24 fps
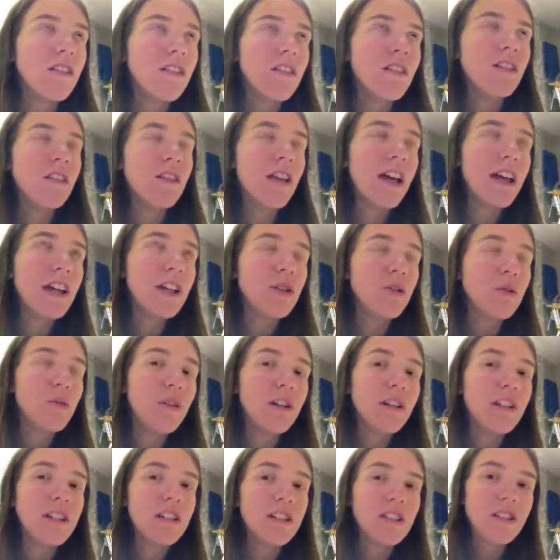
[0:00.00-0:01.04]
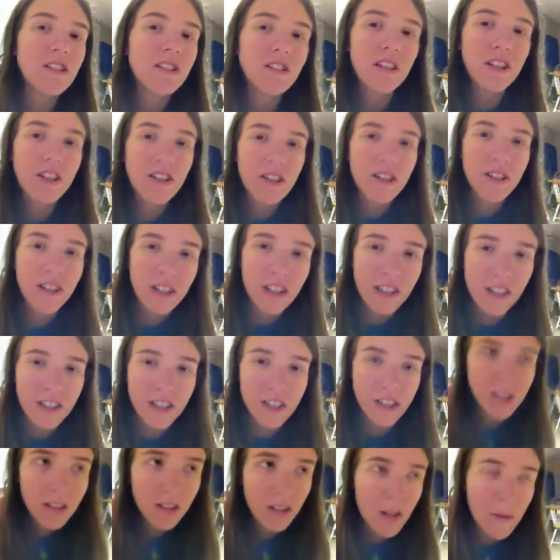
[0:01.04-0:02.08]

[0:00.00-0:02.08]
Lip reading: late 20s, early 30s,